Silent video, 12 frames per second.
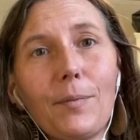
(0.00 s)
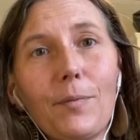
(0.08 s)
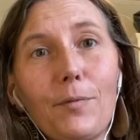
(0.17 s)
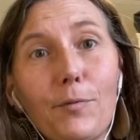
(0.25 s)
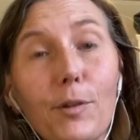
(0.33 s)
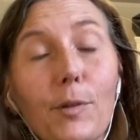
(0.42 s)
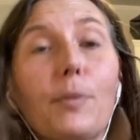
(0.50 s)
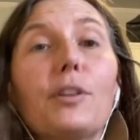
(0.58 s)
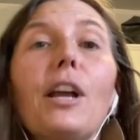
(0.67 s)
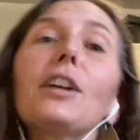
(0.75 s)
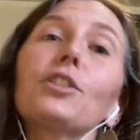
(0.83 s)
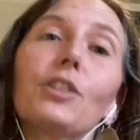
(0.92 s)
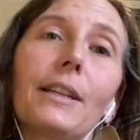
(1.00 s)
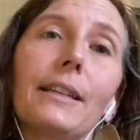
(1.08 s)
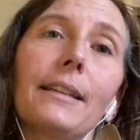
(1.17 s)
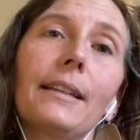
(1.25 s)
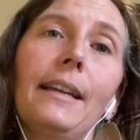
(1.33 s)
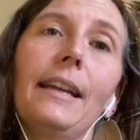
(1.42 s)
for production.
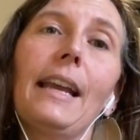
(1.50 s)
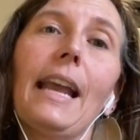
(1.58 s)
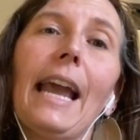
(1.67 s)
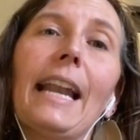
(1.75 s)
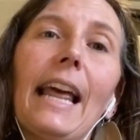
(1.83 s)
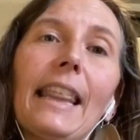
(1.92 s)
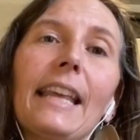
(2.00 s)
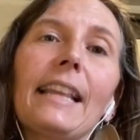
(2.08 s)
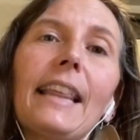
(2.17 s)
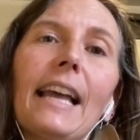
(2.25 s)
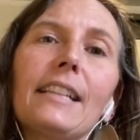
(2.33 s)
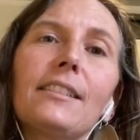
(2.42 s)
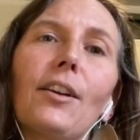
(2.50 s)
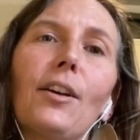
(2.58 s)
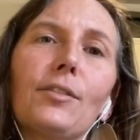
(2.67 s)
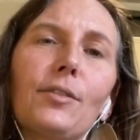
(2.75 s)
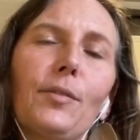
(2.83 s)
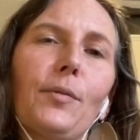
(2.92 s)
And I think that's
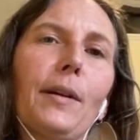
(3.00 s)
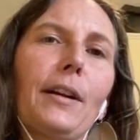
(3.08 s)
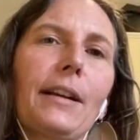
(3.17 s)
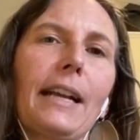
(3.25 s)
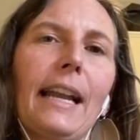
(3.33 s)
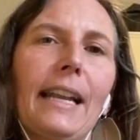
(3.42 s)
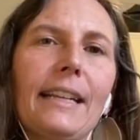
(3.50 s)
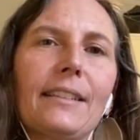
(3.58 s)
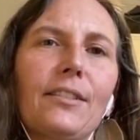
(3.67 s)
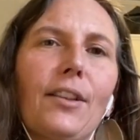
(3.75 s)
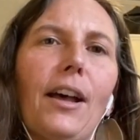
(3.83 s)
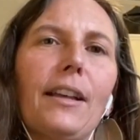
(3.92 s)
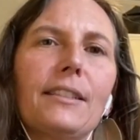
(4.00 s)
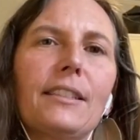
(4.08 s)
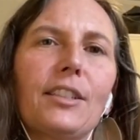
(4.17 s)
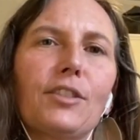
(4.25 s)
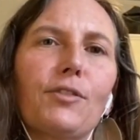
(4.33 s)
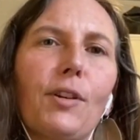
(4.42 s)
also where it kind of gets lost because
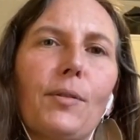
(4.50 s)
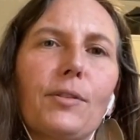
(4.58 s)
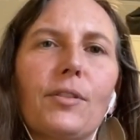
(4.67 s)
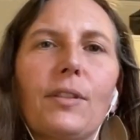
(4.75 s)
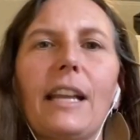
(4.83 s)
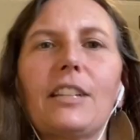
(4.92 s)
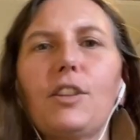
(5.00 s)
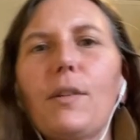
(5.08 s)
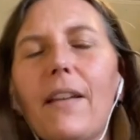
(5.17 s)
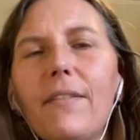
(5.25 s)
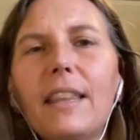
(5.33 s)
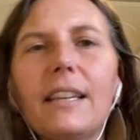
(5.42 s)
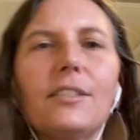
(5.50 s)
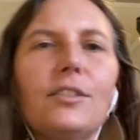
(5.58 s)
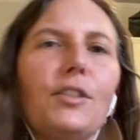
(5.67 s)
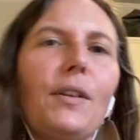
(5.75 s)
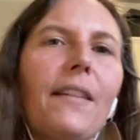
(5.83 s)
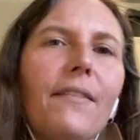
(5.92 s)
growers are like, do you have this? Do you
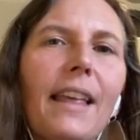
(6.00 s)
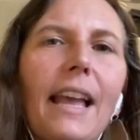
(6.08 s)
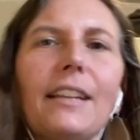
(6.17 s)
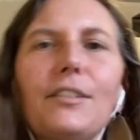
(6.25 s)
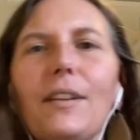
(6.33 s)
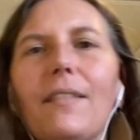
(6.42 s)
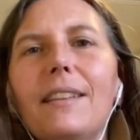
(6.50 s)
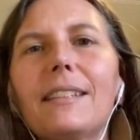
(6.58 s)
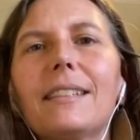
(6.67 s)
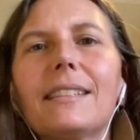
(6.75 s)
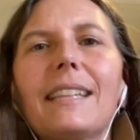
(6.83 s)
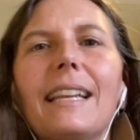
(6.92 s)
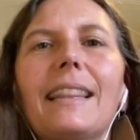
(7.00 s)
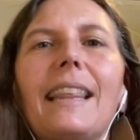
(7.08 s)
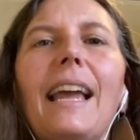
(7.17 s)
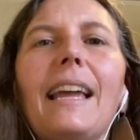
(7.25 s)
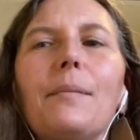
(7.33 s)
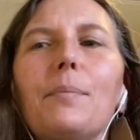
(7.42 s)
have that? Do you have this? It's like
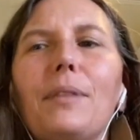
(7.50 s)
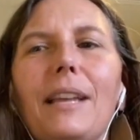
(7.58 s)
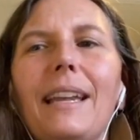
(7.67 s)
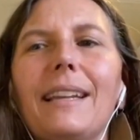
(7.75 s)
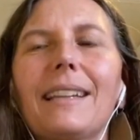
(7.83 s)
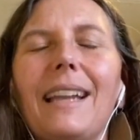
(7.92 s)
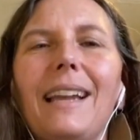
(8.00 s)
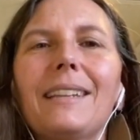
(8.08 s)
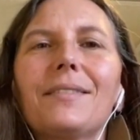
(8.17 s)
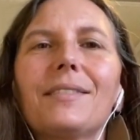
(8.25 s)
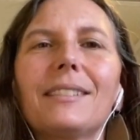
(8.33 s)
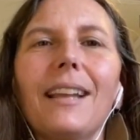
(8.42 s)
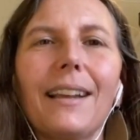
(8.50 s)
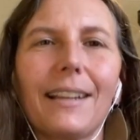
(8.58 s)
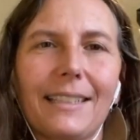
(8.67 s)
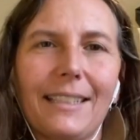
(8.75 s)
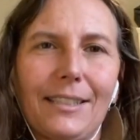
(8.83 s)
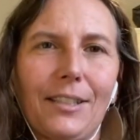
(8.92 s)
that plant kind of sucks
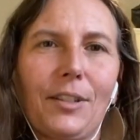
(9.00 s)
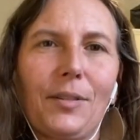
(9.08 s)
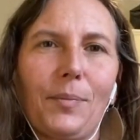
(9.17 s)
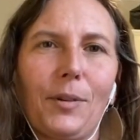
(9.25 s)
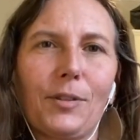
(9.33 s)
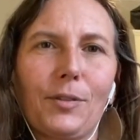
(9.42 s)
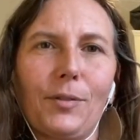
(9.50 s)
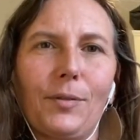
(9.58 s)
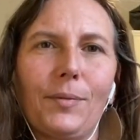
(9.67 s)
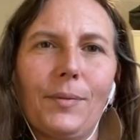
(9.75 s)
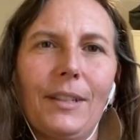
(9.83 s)
as a commercial